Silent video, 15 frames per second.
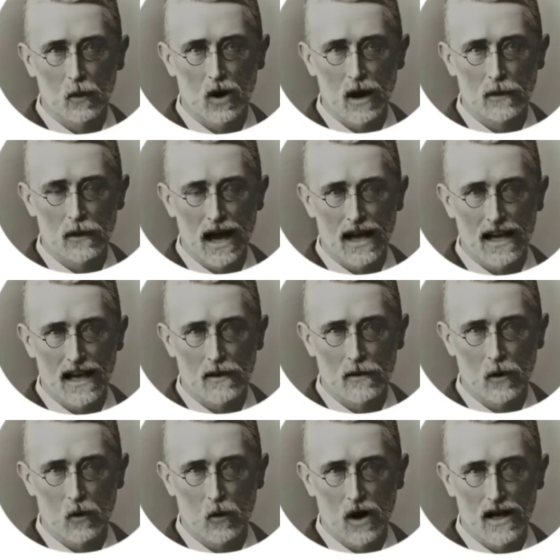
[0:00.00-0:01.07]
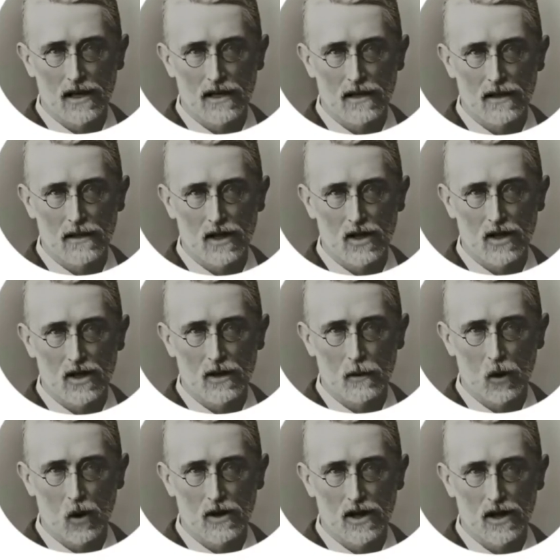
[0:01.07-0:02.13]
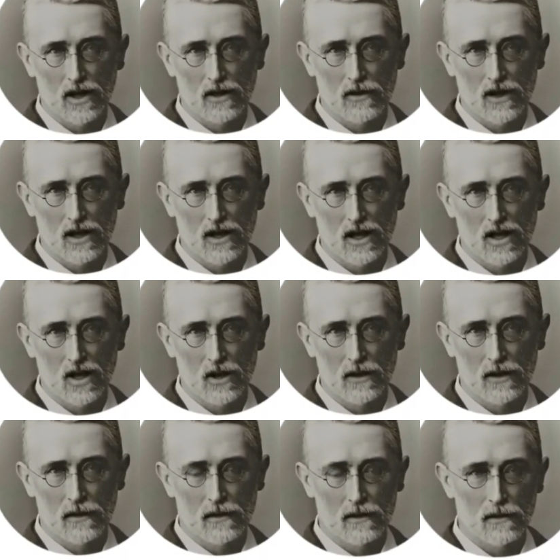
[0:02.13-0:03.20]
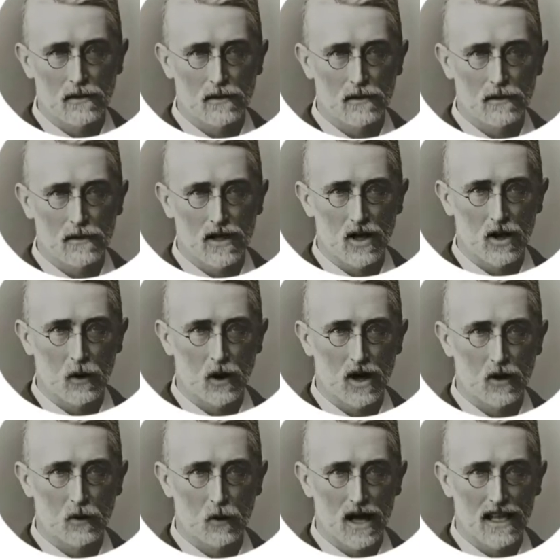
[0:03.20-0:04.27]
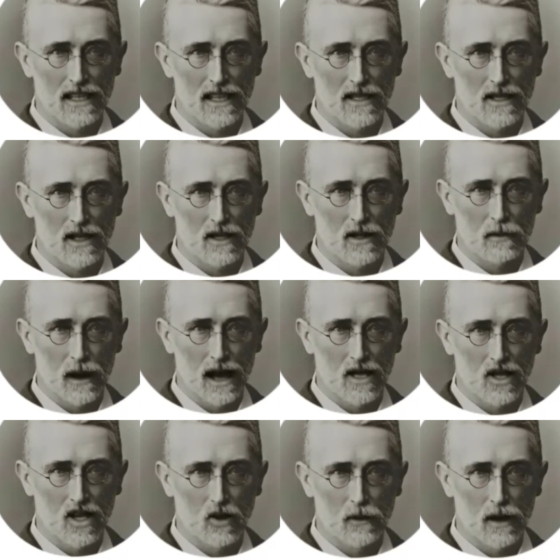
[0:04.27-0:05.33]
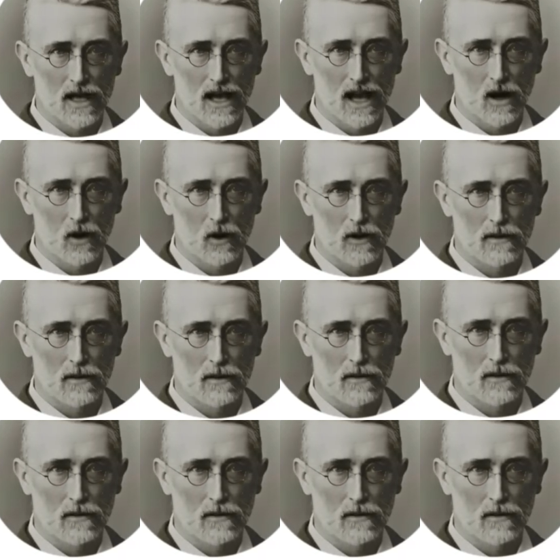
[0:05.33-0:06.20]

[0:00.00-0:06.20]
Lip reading: We apply lemma 1 to the product function. You can read it in the picture below.